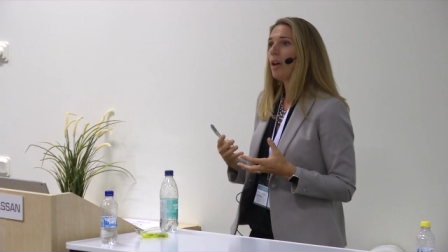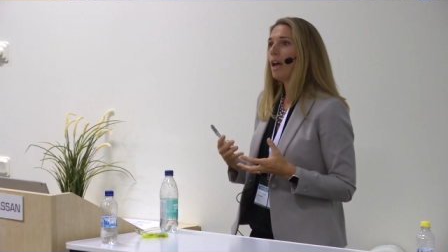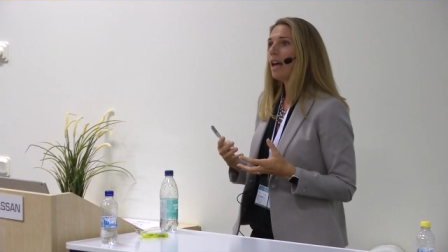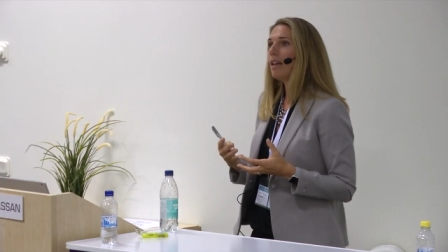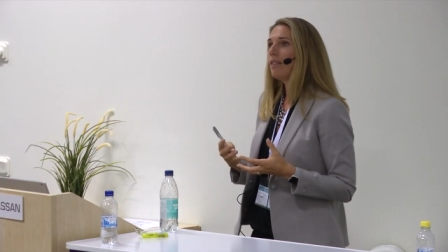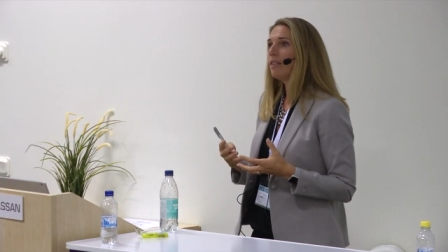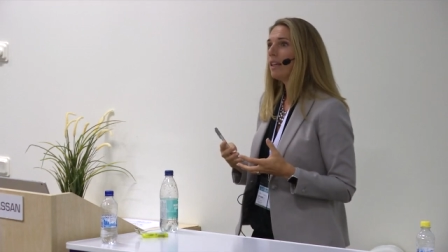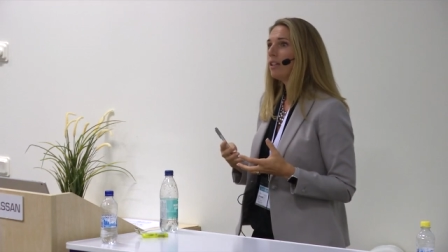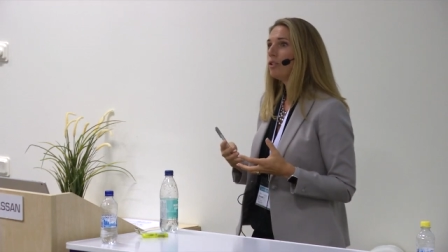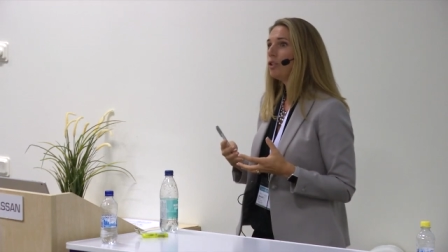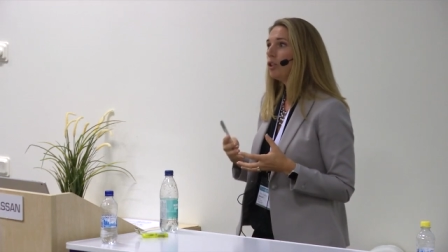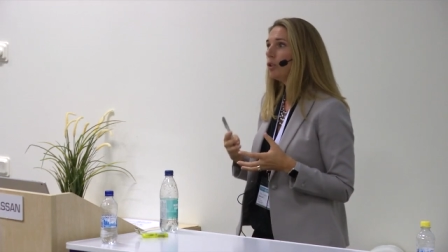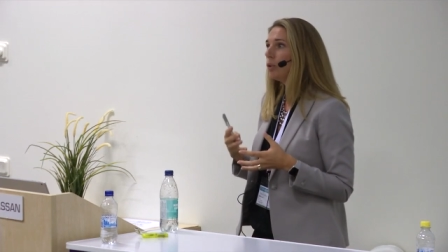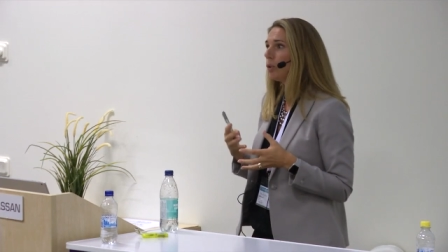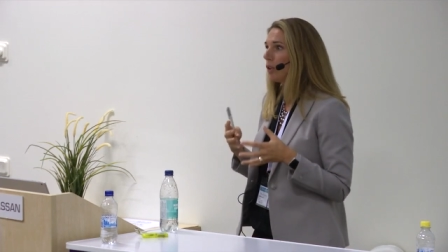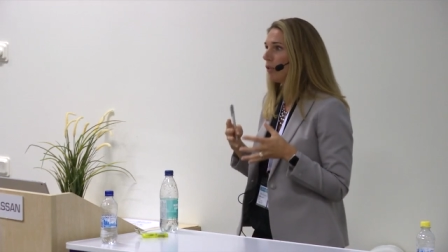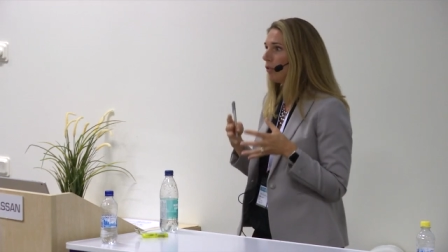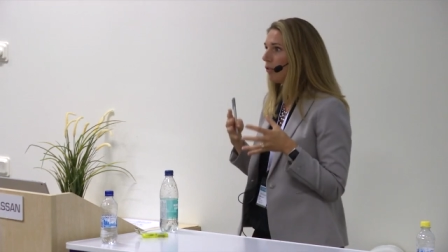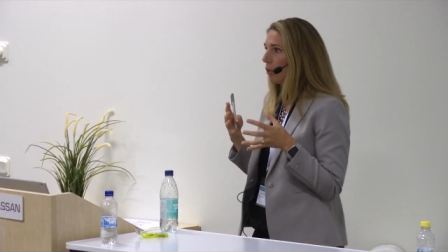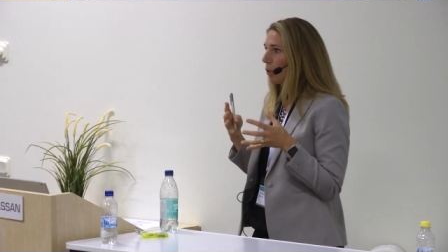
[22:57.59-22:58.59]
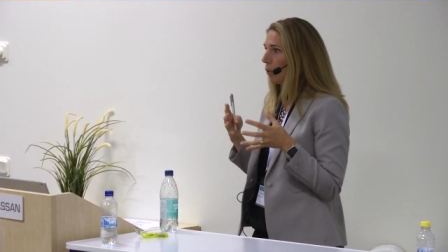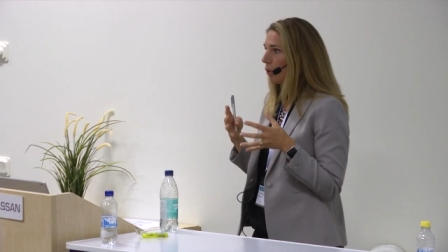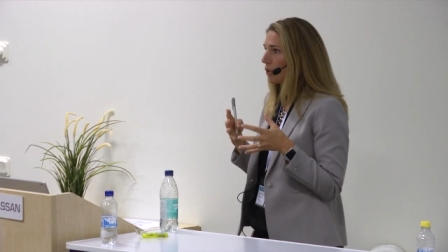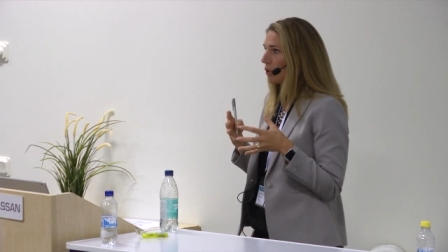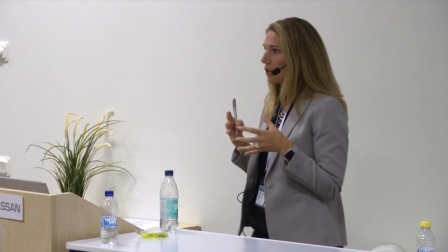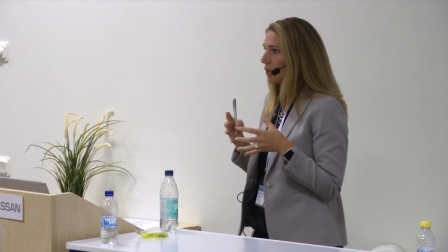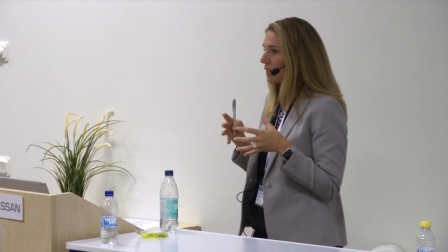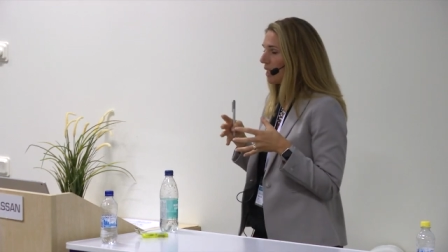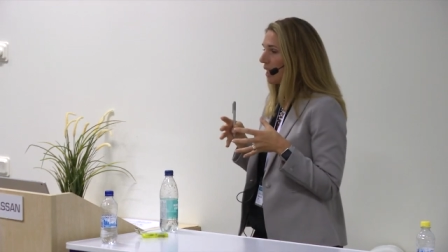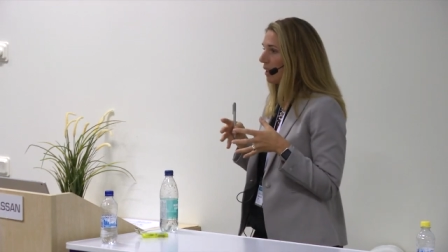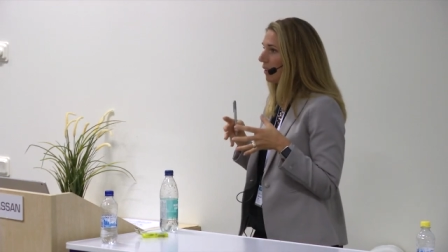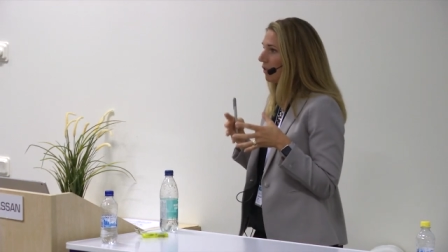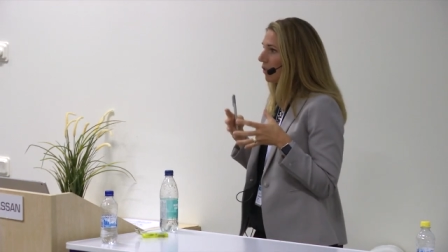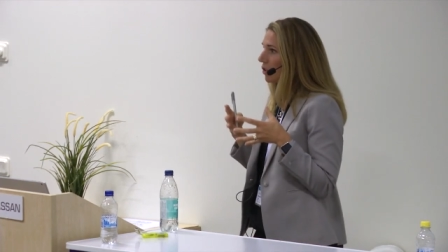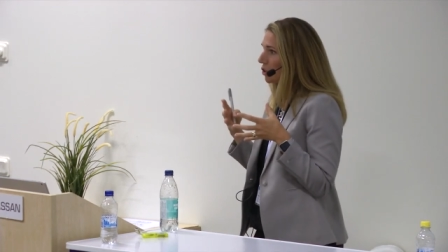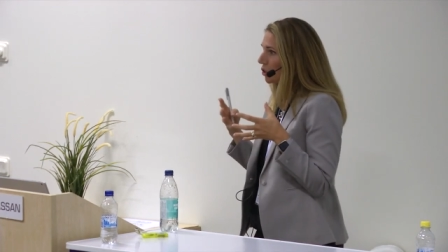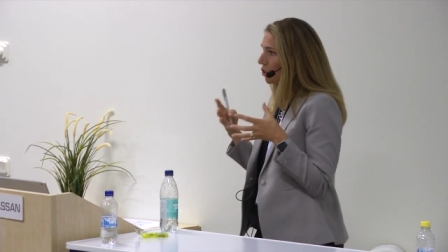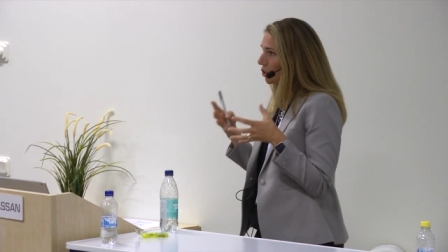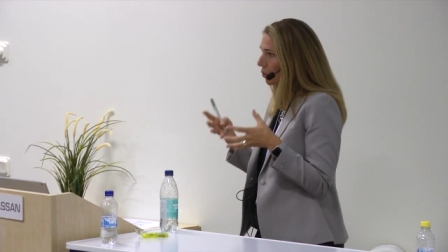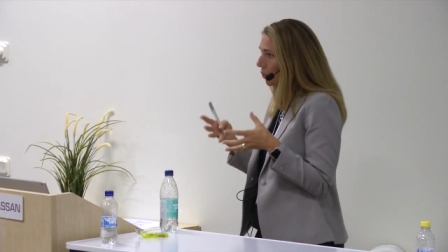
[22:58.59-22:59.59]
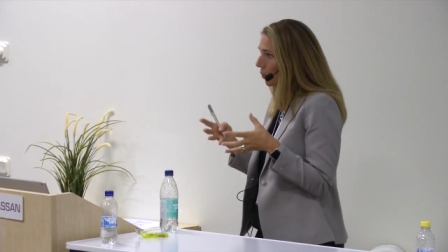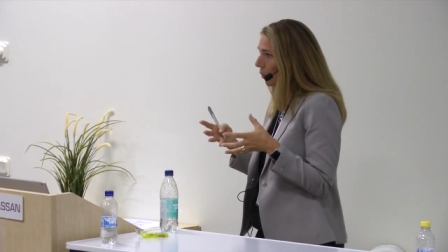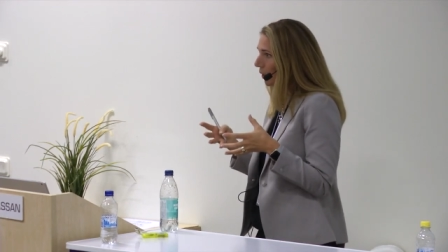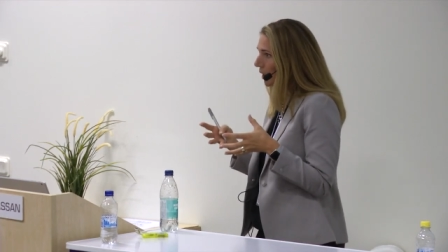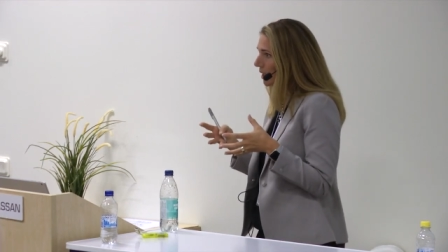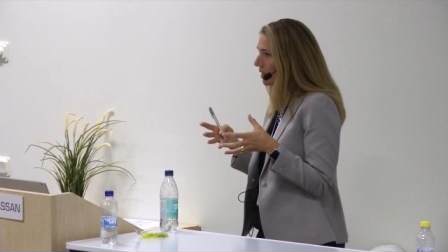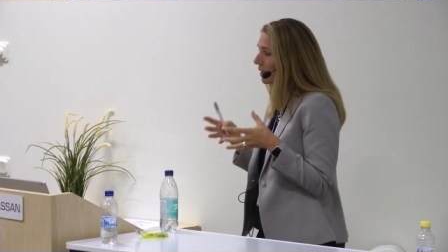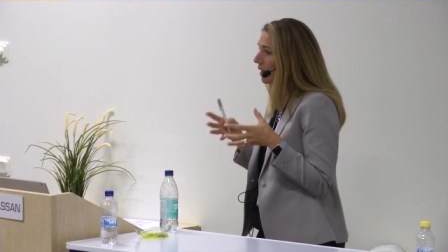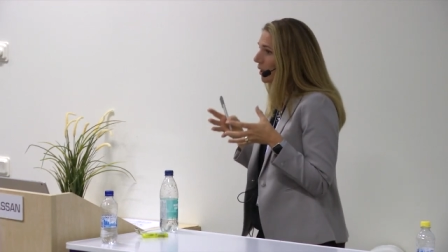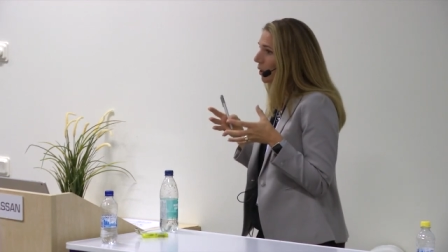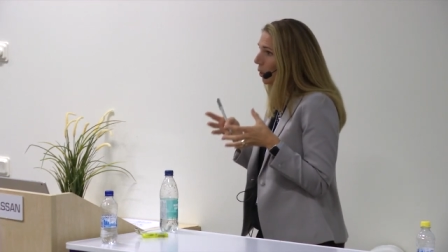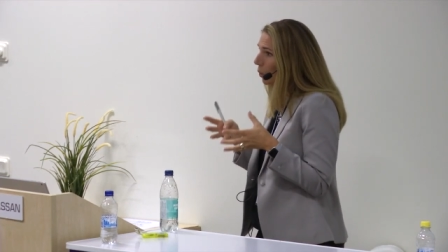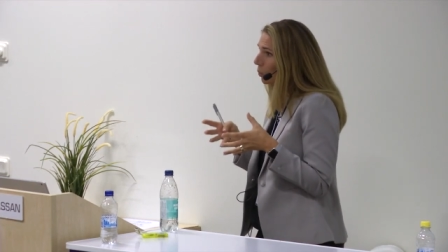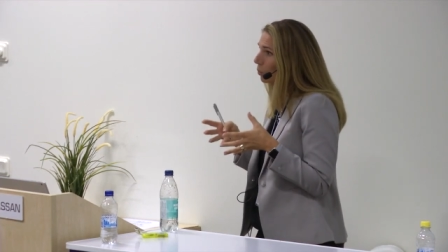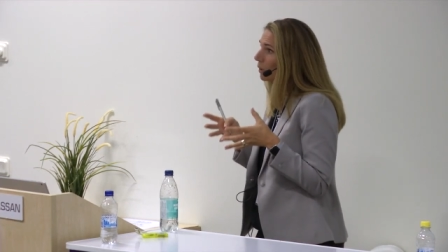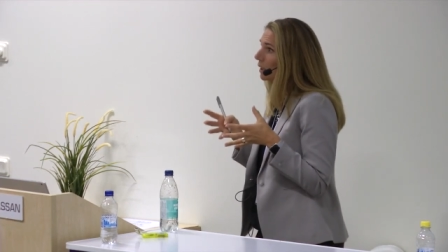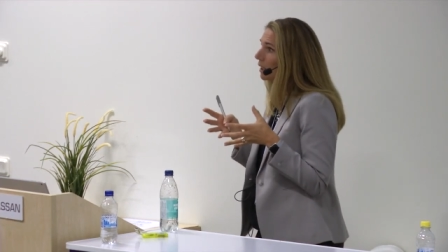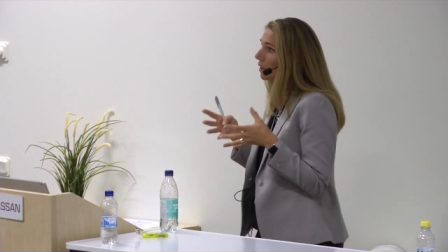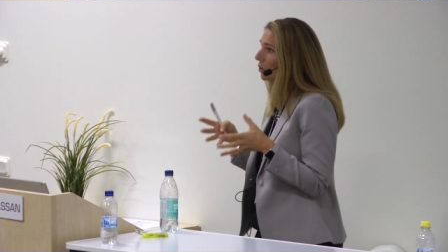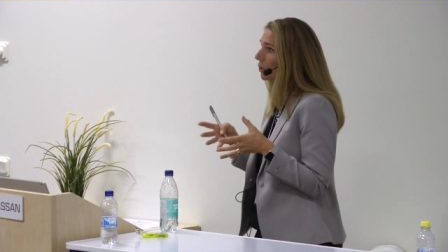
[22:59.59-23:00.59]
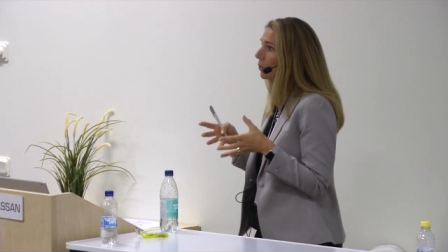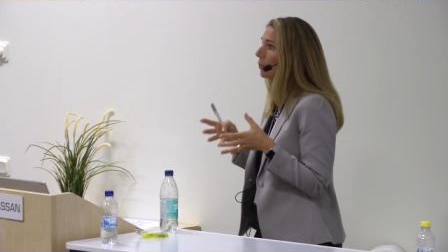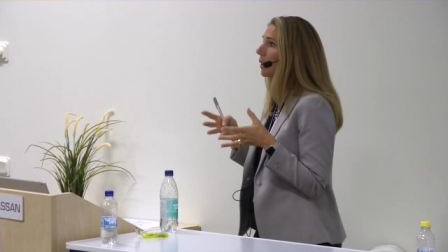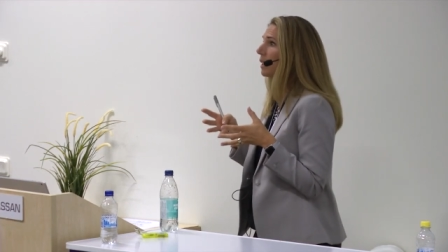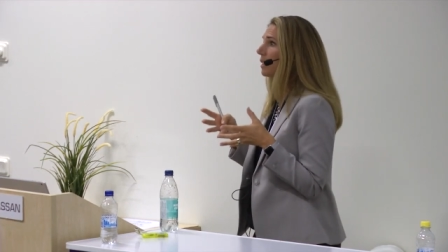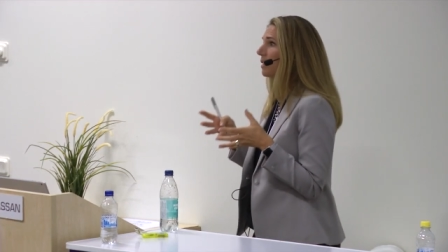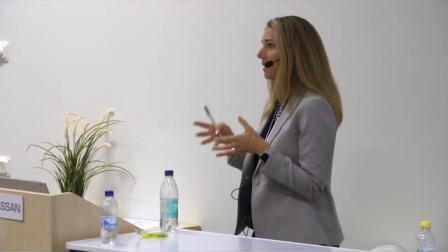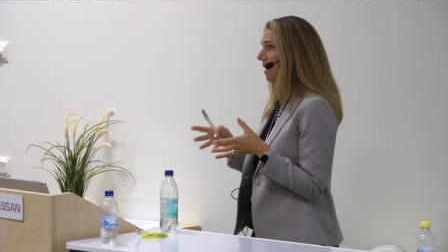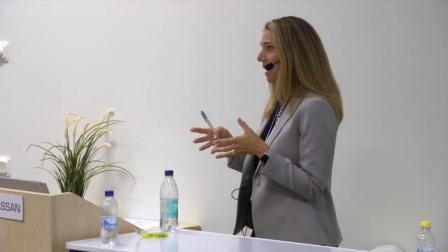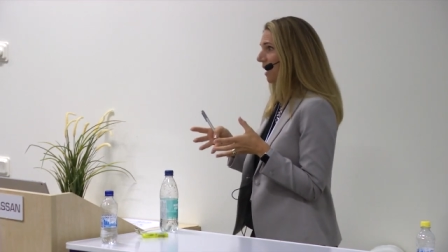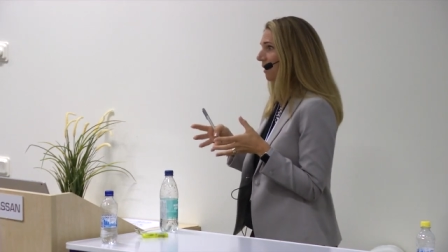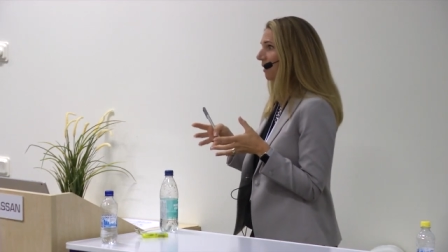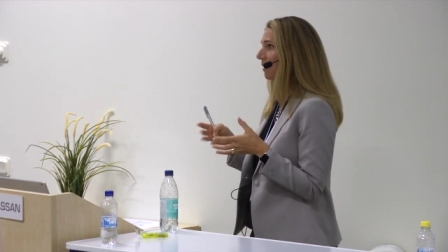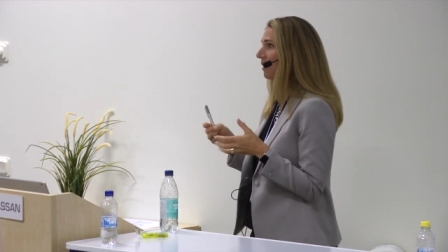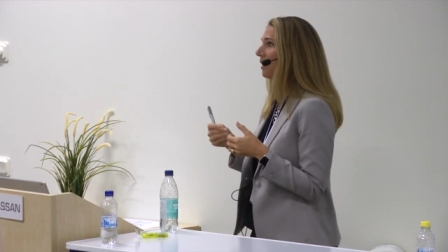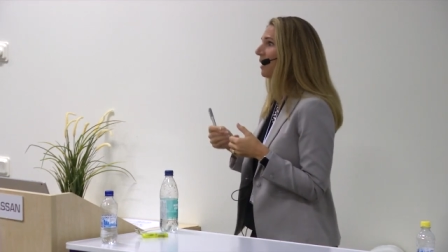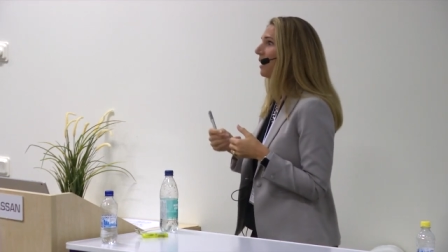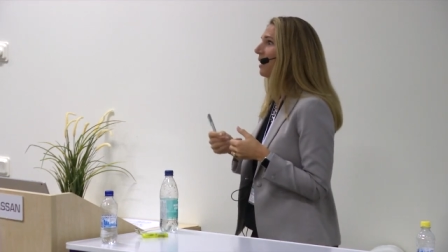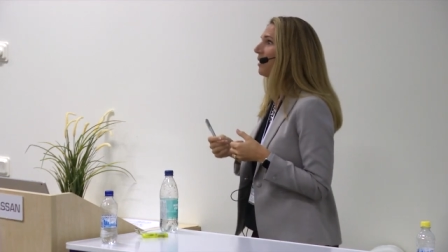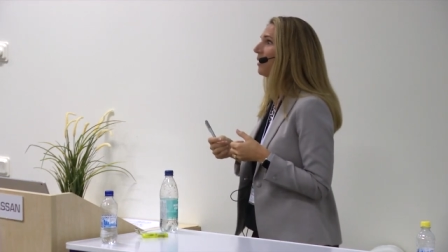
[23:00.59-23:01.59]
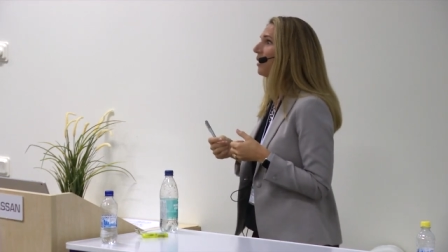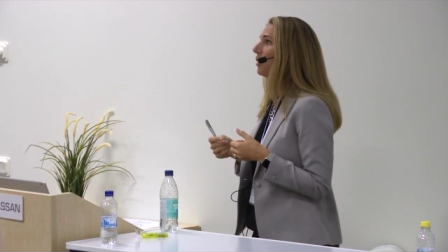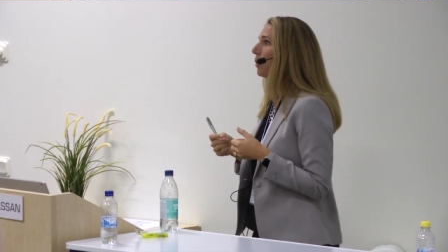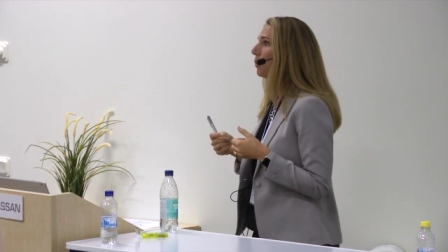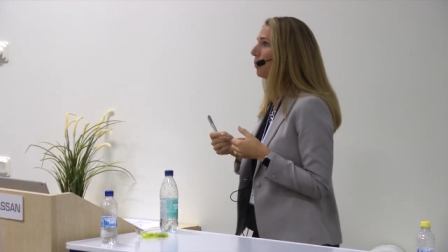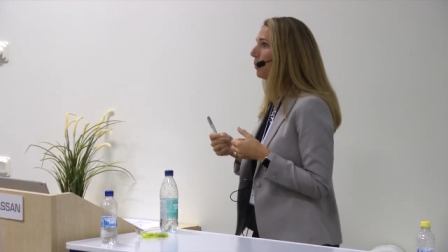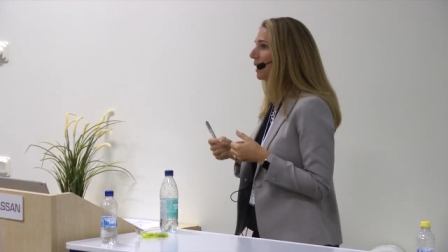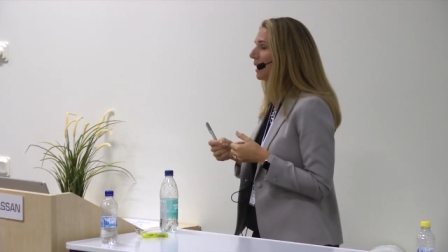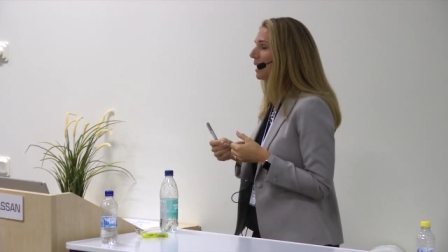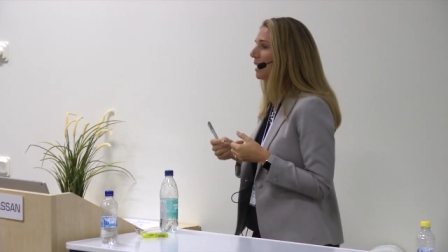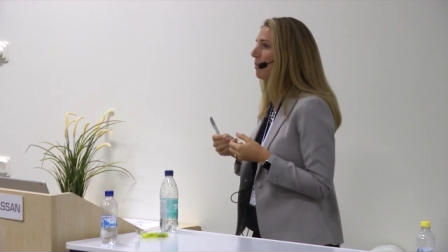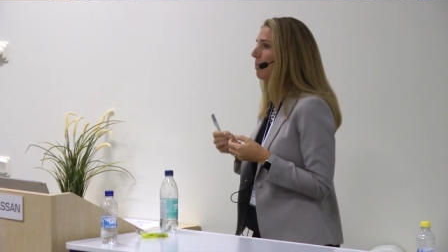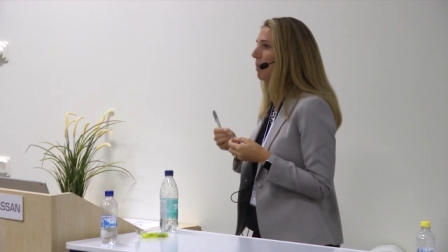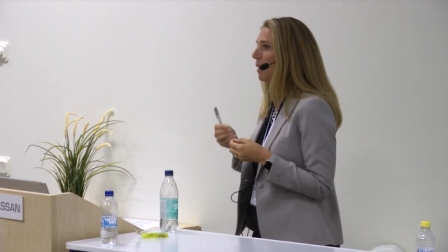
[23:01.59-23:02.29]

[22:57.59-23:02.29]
and then you can focus on telling the stories that only you can can tell that are really